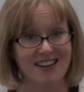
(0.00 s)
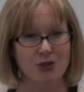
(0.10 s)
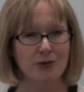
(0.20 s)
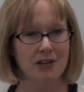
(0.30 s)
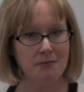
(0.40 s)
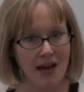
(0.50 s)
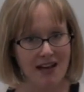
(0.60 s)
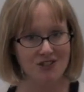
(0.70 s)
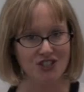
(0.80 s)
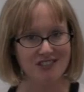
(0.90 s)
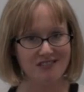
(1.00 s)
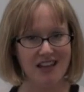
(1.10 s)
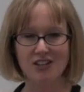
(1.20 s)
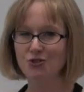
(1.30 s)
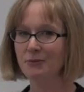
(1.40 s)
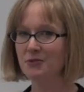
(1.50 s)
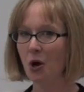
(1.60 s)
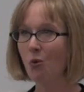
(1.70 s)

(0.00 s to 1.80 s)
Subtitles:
You can imagine that a trip to